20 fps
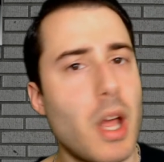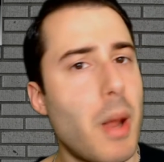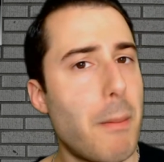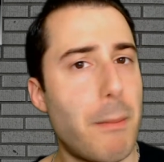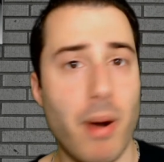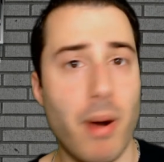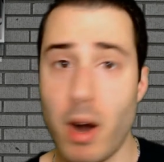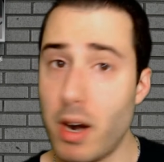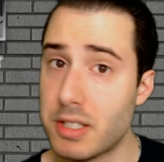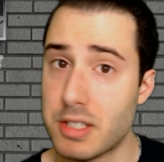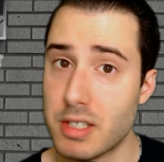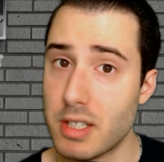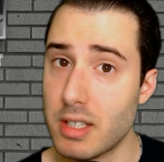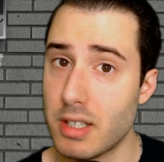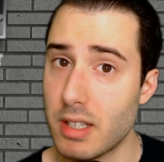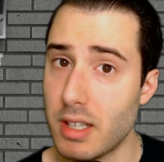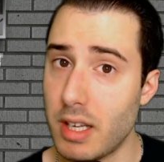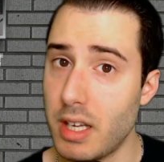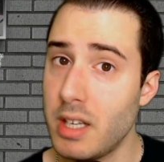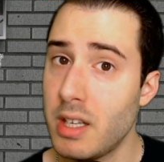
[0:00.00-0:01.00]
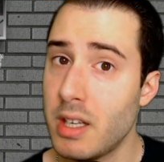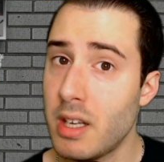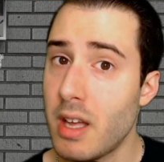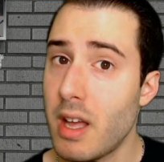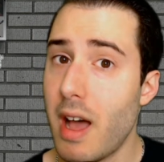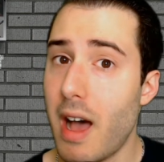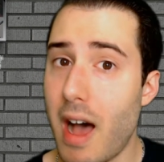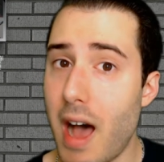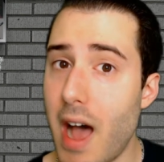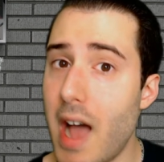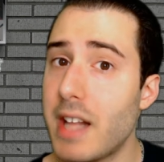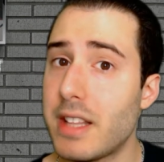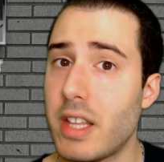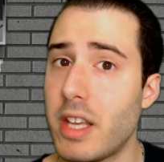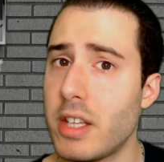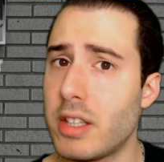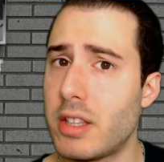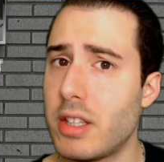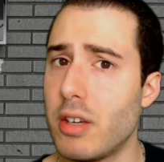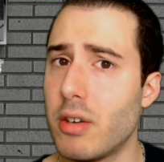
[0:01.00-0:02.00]
Personally, I
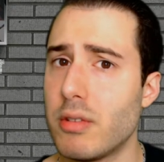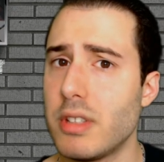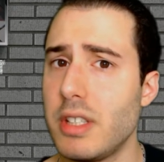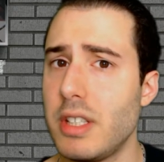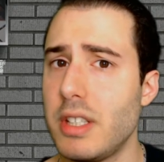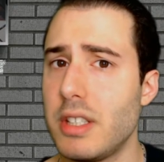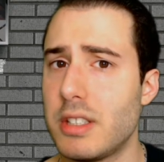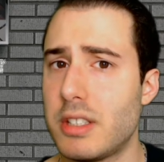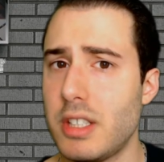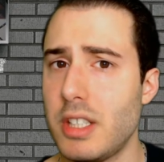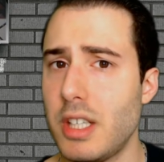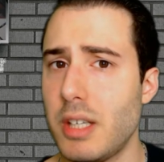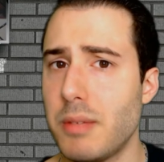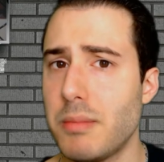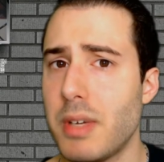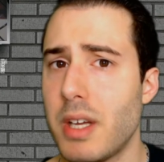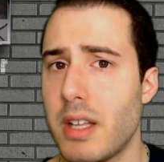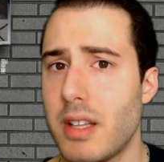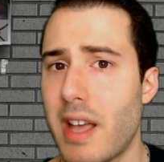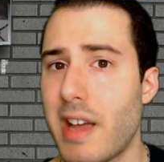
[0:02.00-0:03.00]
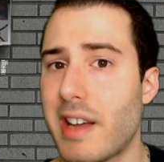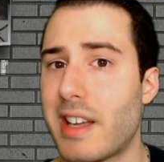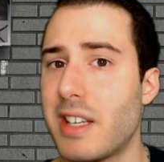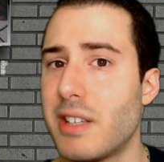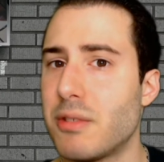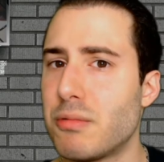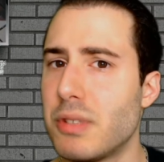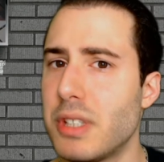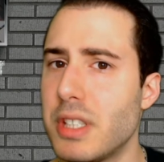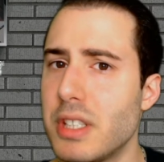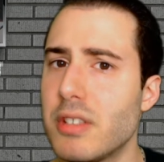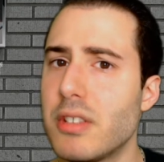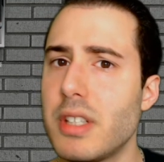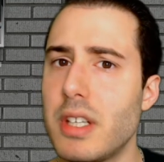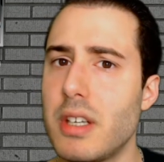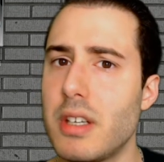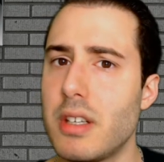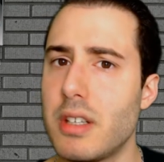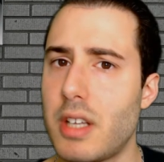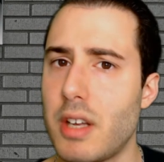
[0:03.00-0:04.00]
think the only team that can
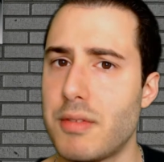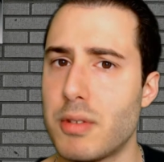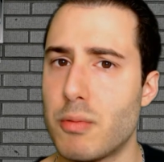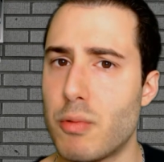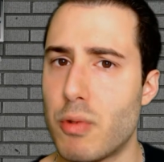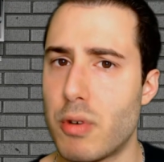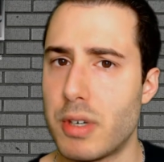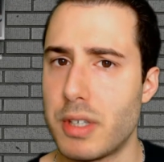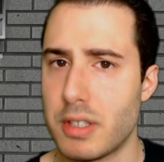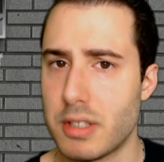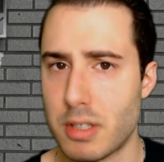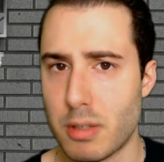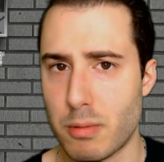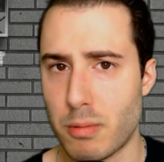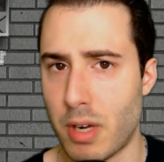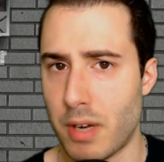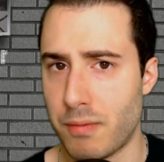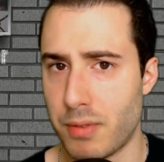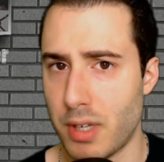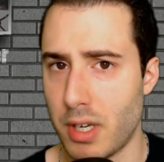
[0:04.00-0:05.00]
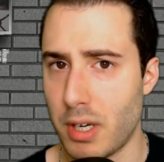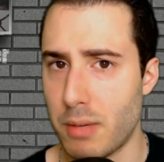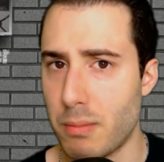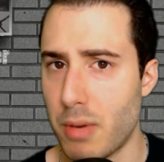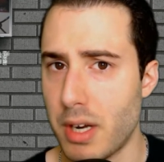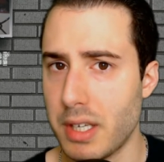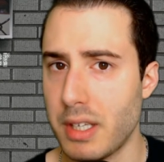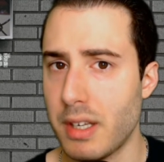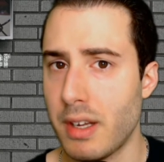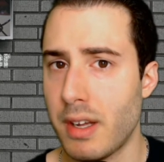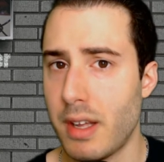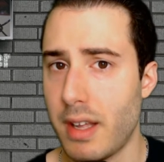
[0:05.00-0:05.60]
really give the Warriors a run for their money